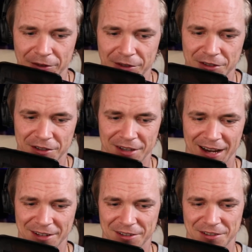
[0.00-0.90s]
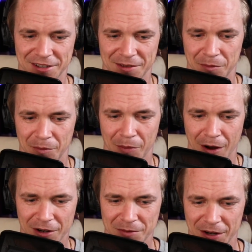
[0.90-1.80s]
Just as I just see
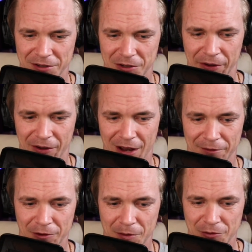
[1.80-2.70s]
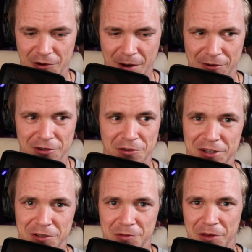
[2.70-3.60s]
BoxMine going live, crypto opportunities with